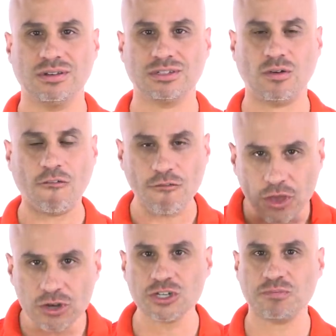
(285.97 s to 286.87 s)
So
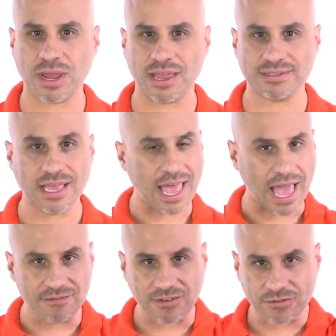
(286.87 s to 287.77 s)
future pace,
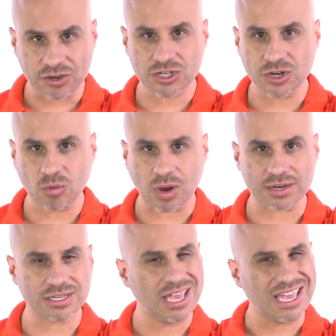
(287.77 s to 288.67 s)
and if the future you
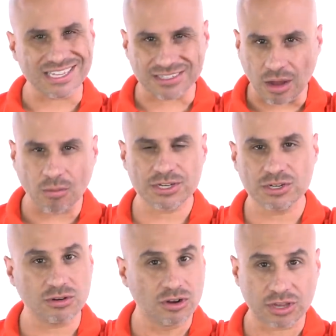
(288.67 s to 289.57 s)
want is not
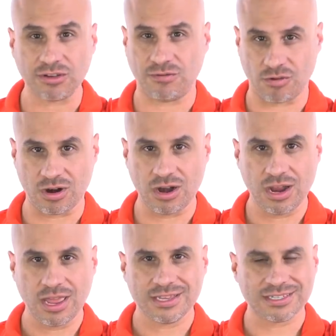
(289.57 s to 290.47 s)
what you're looking for,
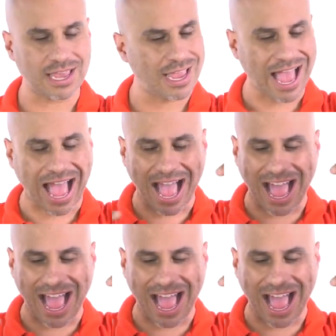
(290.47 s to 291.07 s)
say,